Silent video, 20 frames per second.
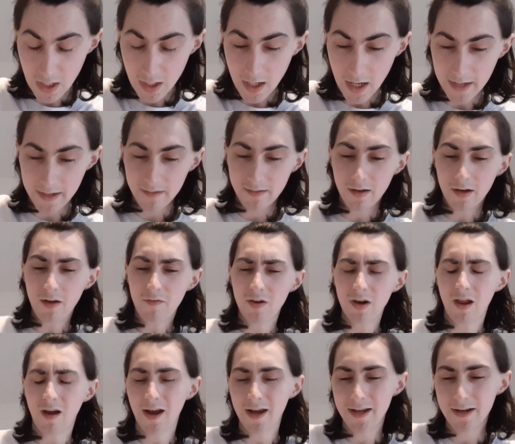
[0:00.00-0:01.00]
there's another
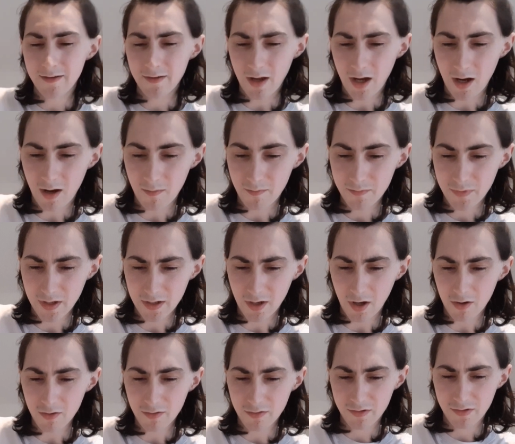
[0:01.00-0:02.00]
line that
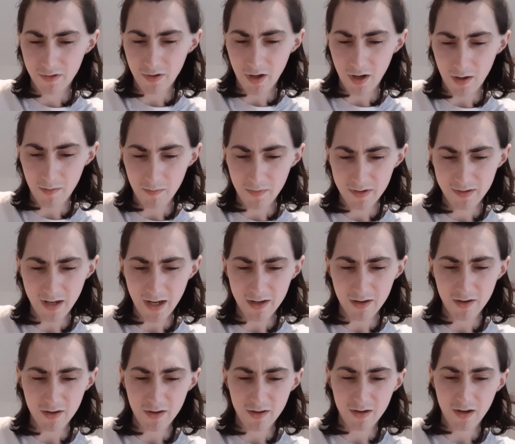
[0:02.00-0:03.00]
goes. It's like
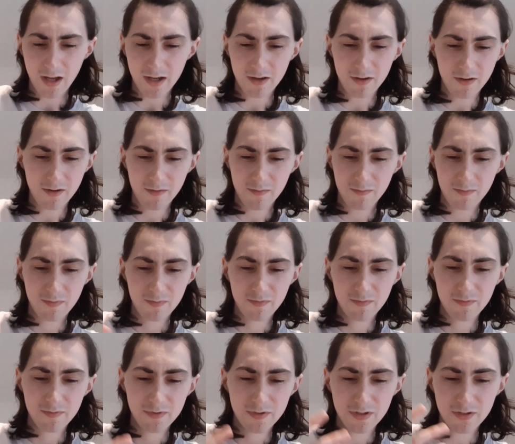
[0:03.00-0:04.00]
a
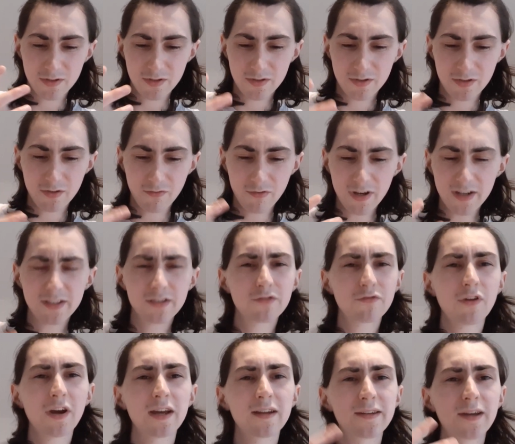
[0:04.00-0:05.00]
to
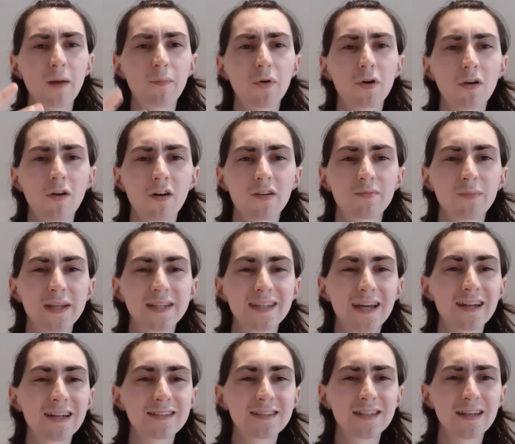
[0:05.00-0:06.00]
reiterate the upper class
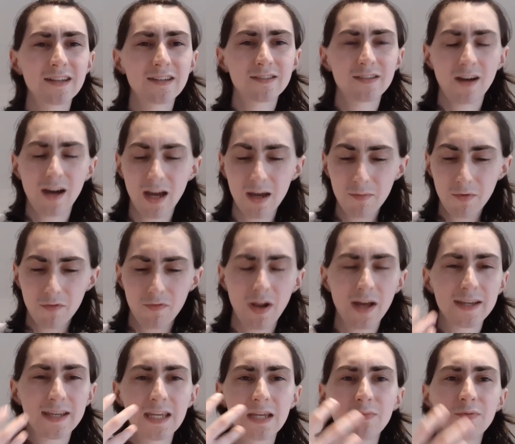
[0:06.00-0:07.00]
mentality at the time of
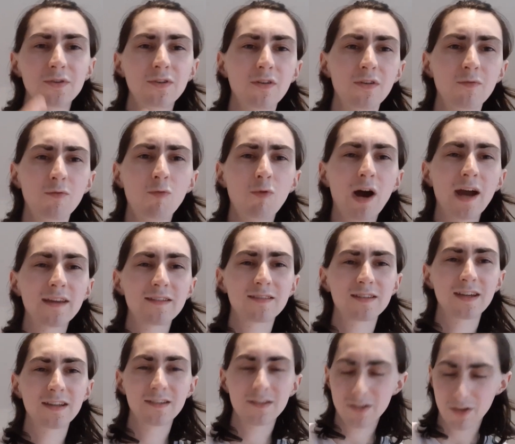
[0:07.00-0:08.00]
like keeping the all white
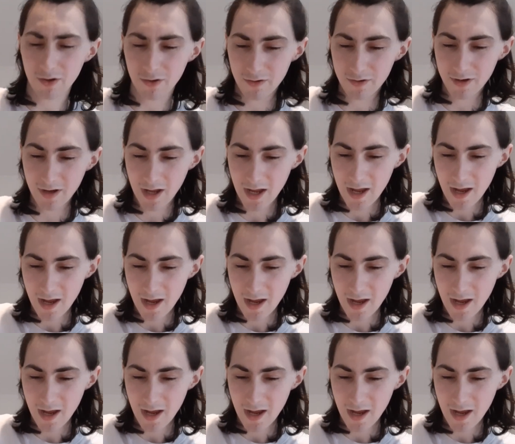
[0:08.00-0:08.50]
skin tone.